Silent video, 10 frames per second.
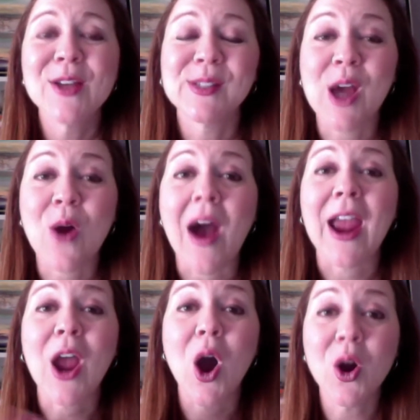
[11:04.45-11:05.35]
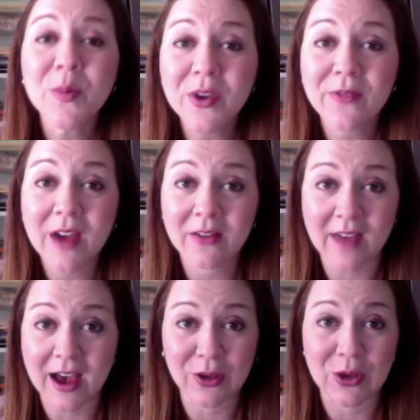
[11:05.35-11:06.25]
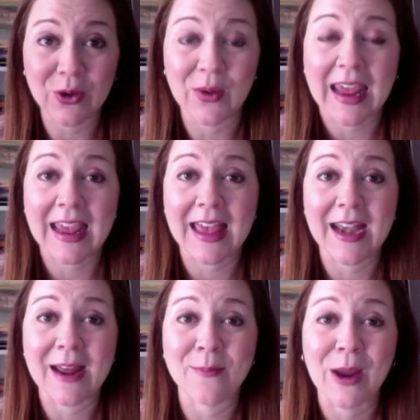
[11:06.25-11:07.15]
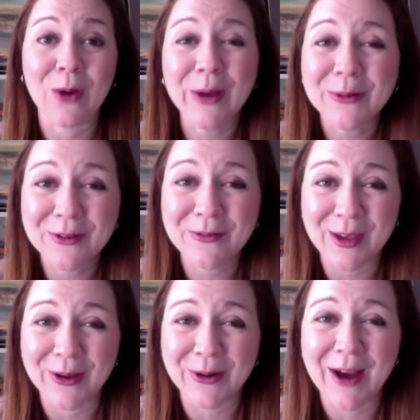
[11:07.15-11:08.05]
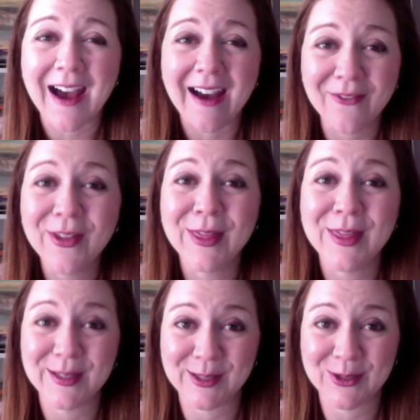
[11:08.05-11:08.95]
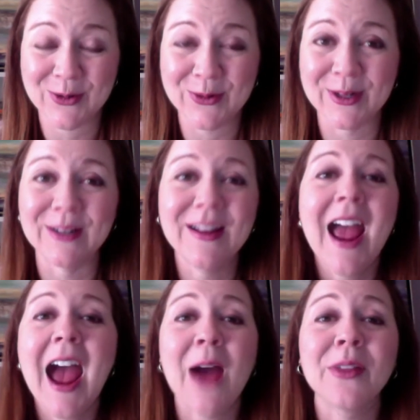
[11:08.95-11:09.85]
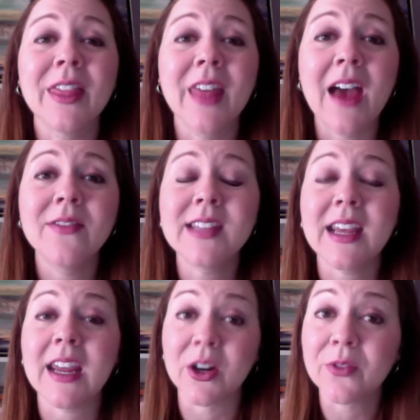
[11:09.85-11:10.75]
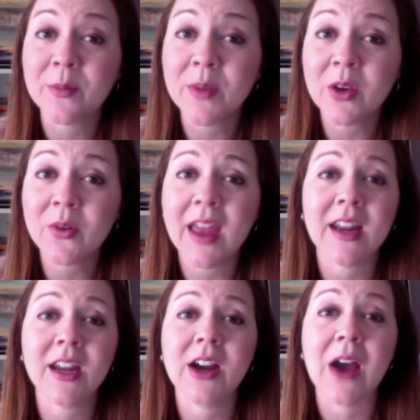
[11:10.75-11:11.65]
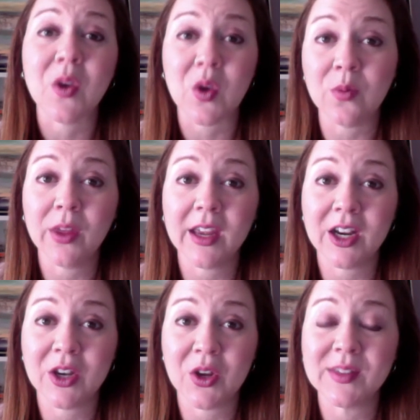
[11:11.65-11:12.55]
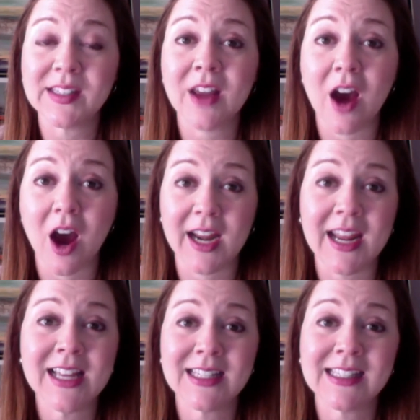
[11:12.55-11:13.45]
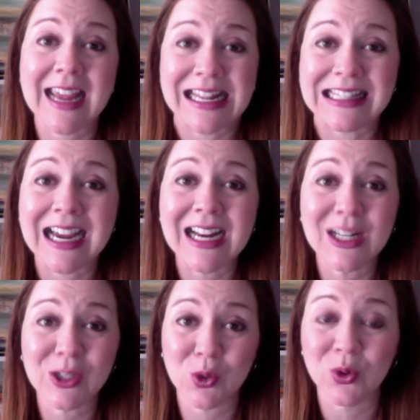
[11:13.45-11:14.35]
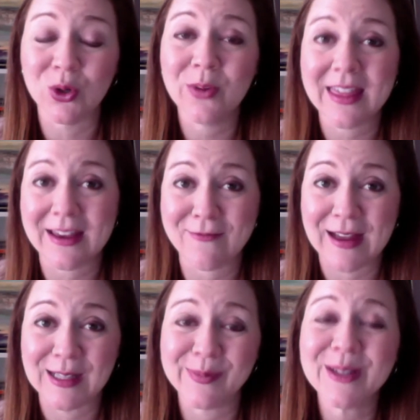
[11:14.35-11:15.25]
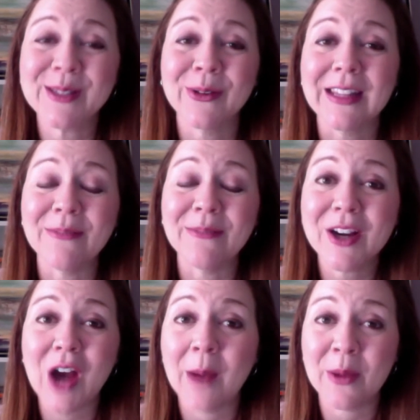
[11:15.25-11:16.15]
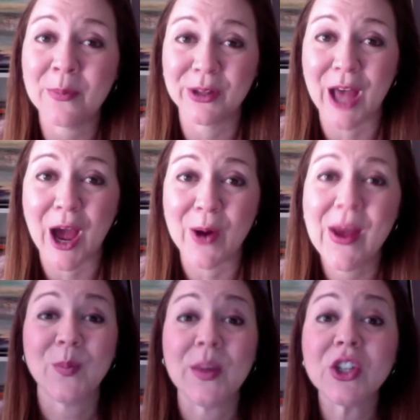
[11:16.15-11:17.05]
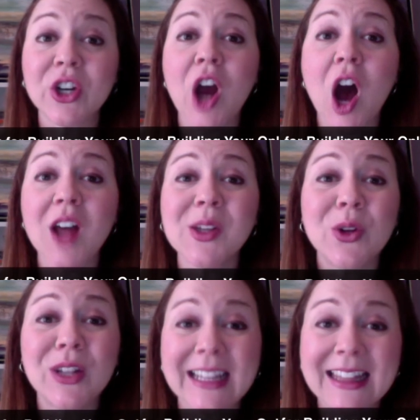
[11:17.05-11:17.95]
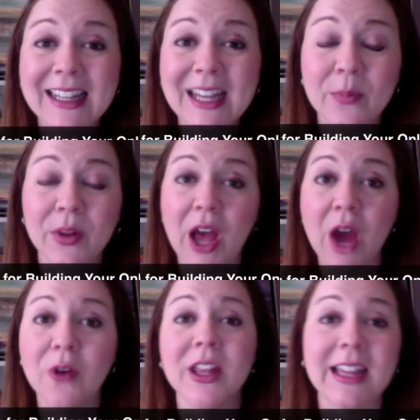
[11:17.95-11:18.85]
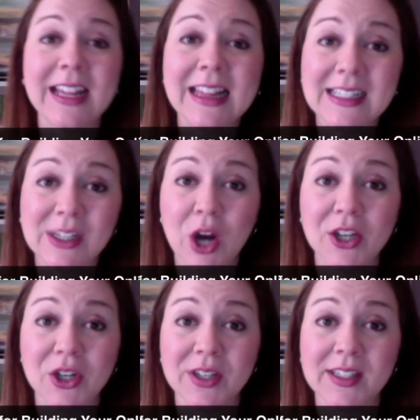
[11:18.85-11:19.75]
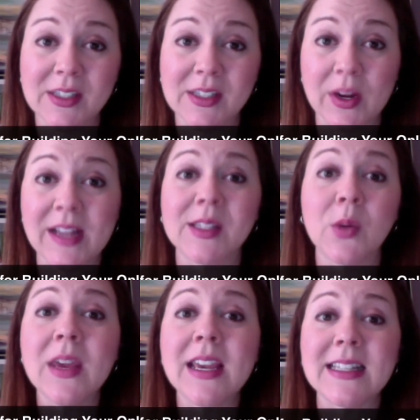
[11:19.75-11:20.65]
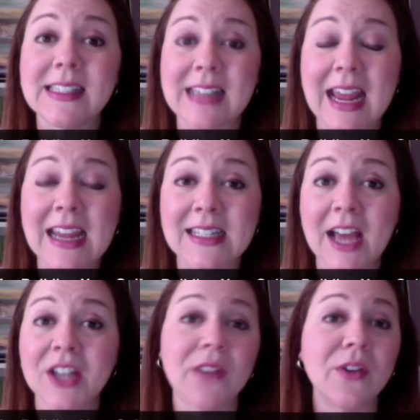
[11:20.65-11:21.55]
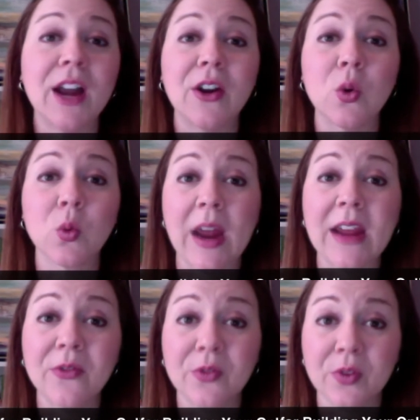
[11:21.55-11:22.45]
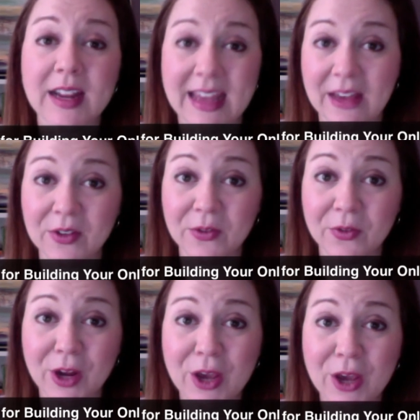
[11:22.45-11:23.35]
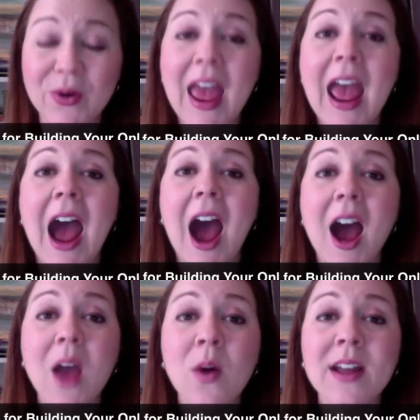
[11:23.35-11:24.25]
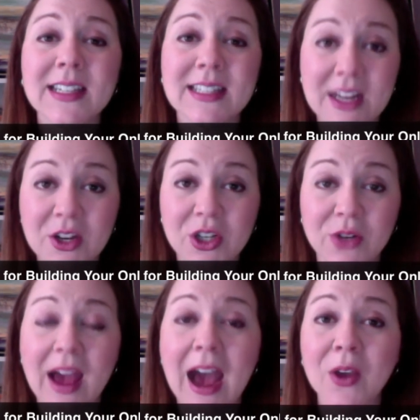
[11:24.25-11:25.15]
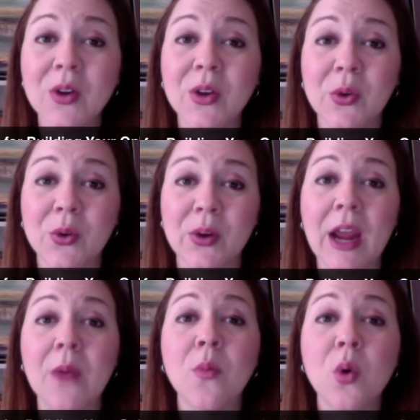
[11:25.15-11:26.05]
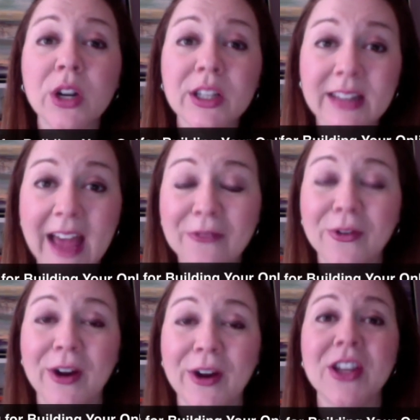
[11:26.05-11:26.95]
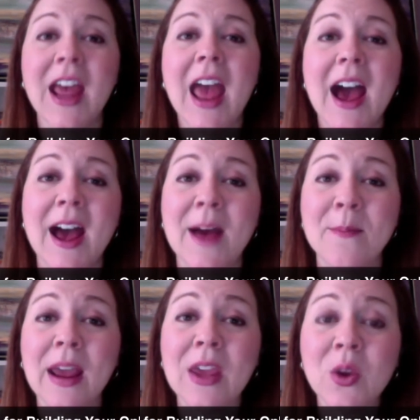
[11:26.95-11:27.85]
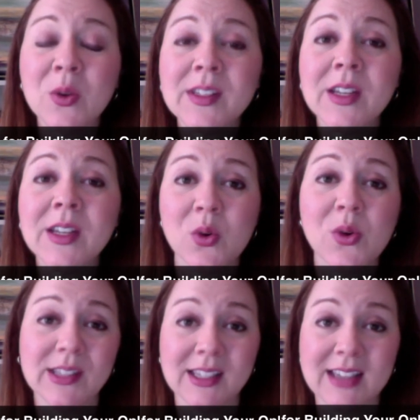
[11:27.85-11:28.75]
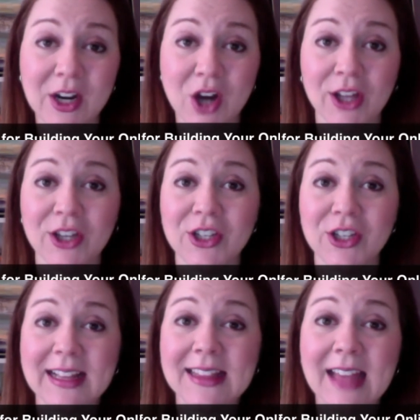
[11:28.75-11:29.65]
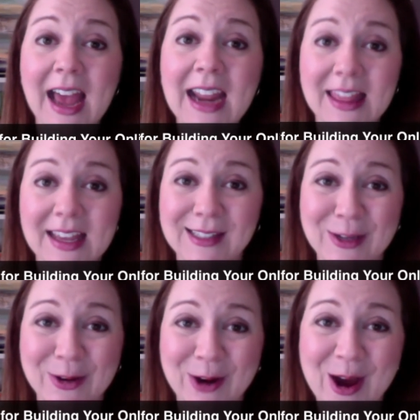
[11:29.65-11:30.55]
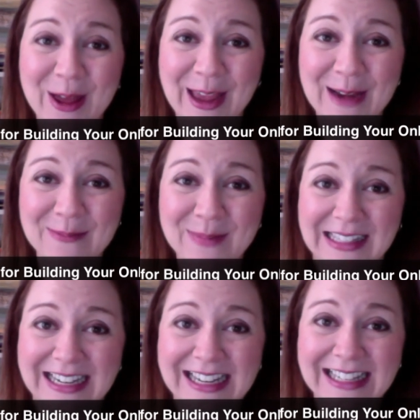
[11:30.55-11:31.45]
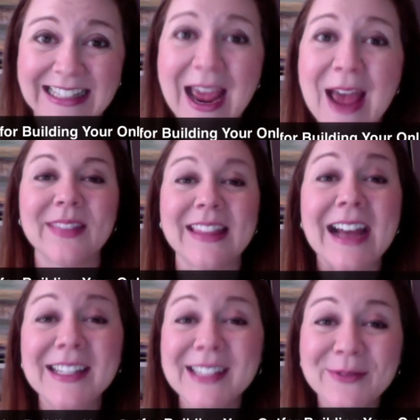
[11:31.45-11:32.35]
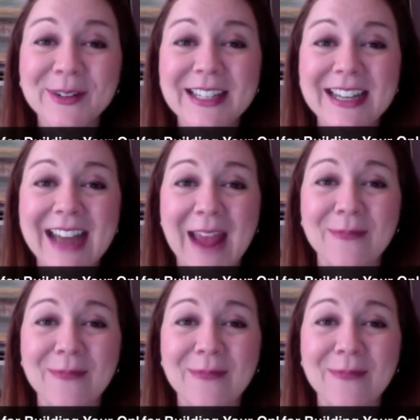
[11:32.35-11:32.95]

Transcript: So I hope you found value in my quick review of this tool. I would love to hear from you and hear how you plan on using the Audience Insights tool within Facebook. So leave me a comment below. Be sure to also click the link below, or the link that's across your screen, so we can stay in touch. I've got a great free gift for you. I want to teach you how you can create more leverage um, by using tools and technology like this in your online business. That's it for today.